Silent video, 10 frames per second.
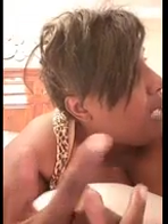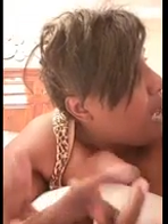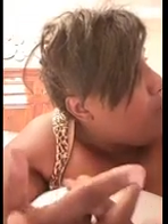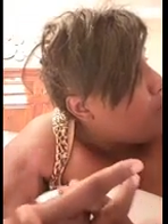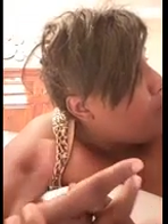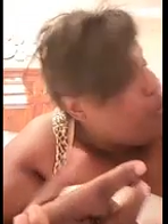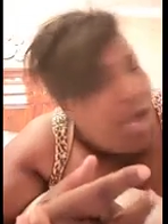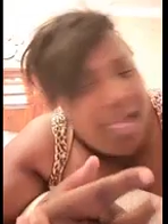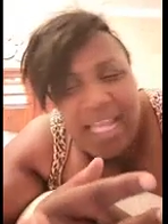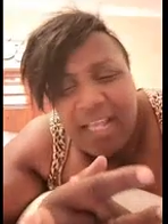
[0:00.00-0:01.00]
I wanna go
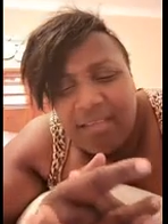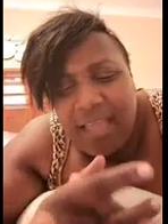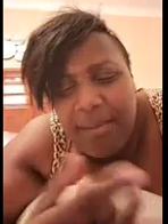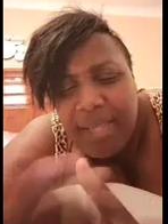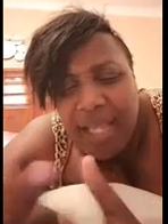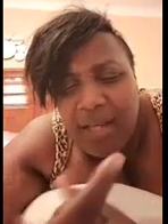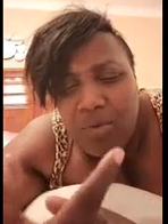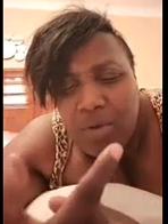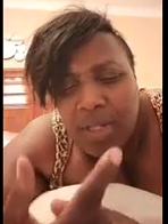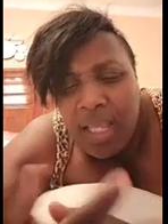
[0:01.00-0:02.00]
and like say me
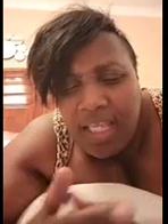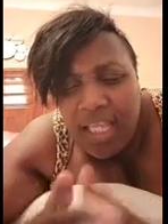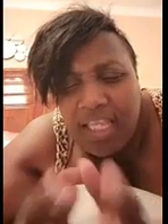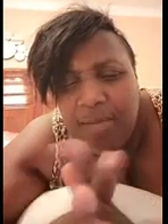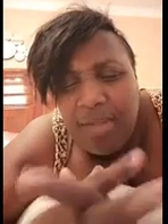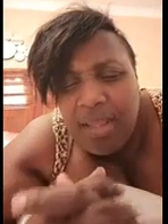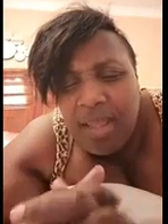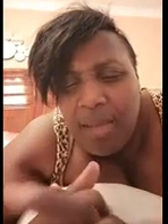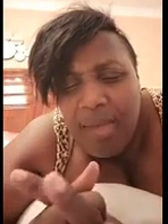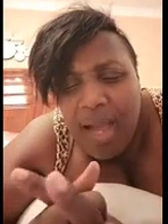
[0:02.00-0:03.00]
alone. You hear me?
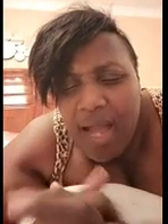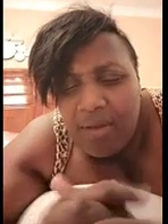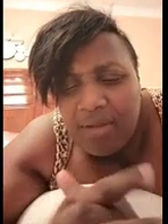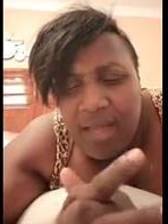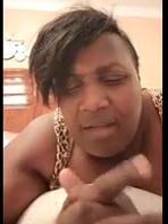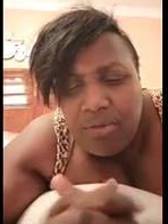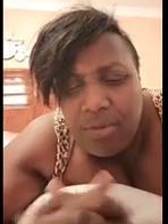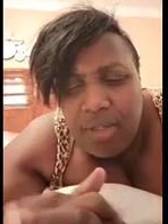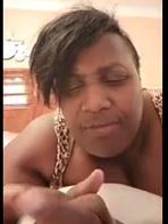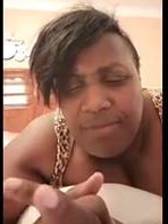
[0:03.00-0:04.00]
Me always ask you
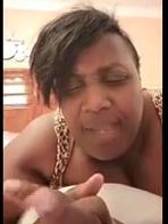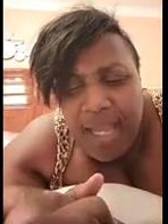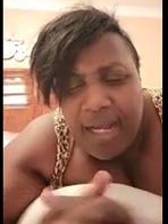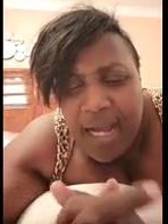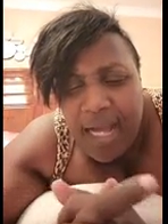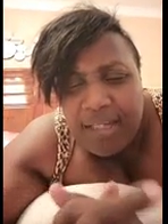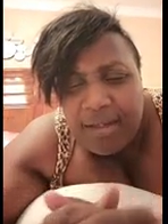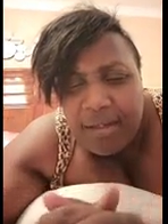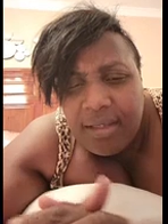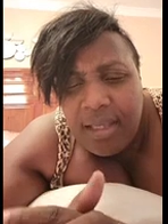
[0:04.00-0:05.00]
if me a God.
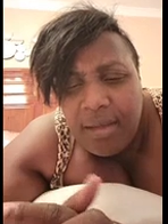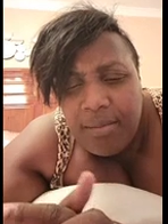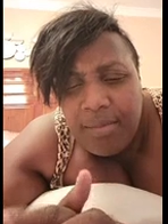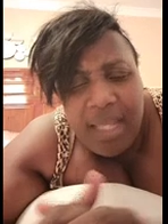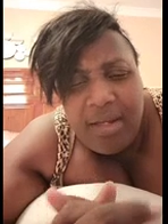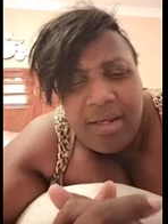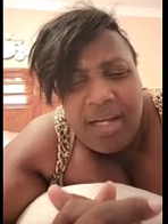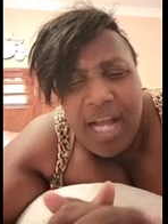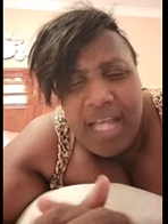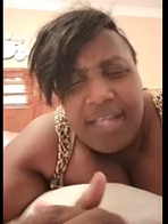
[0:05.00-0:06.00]
Me a no
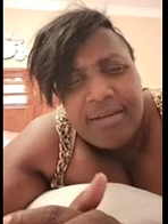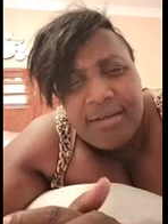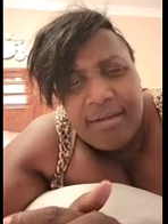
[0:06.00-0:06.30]
God.